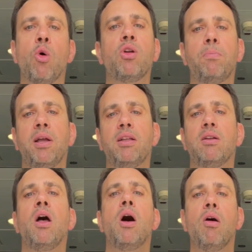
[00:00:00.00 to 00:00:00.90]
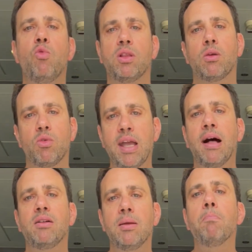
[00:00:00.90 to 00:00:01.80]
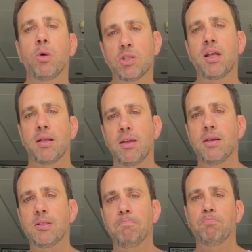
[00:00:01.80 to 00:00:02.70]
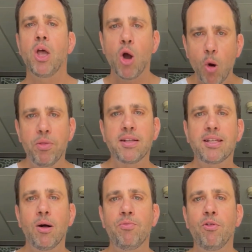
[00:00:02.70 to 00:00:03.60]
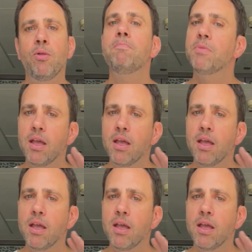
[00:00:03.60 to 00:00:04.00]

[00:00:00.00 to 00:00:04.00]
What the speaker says: own opinion of what the reality most likely is. Hope that's helpful.